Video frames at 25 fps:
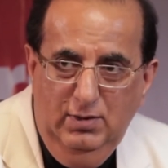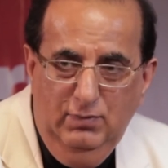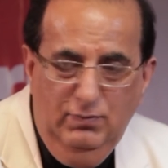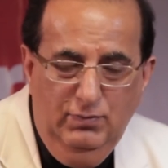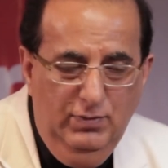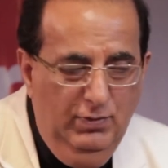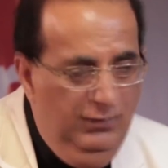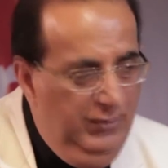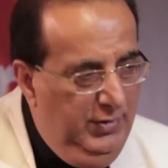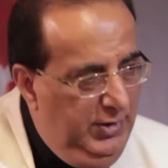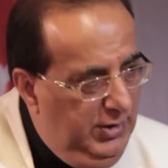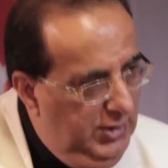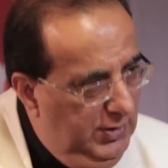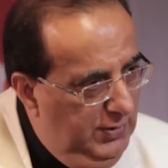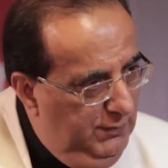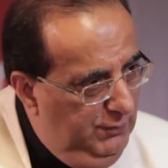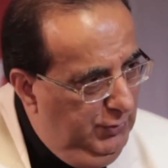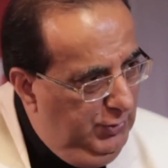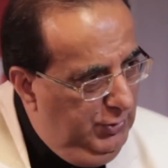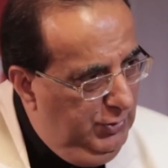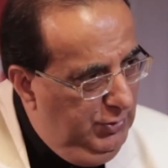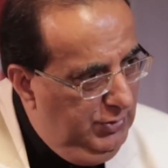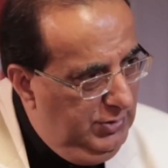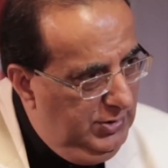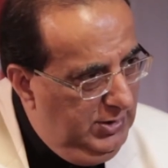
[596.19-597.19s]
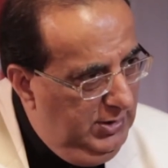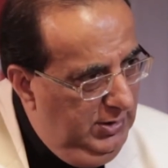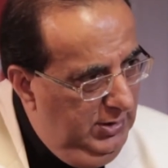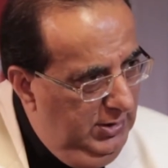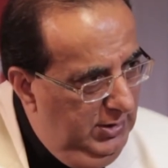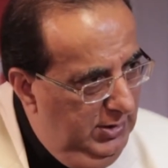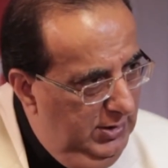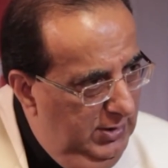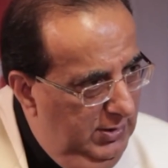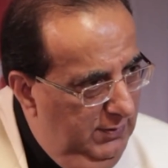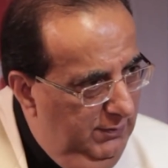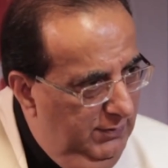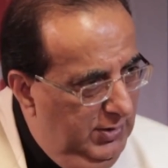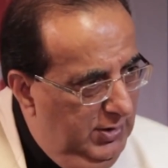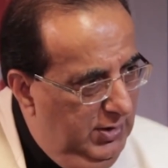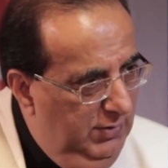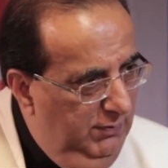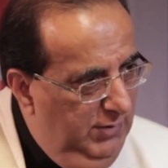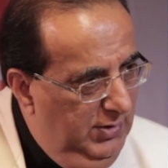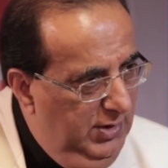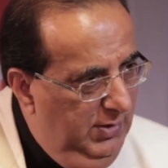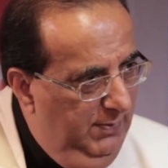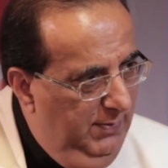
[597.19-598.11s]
We are very grateful to you, sir, for giving a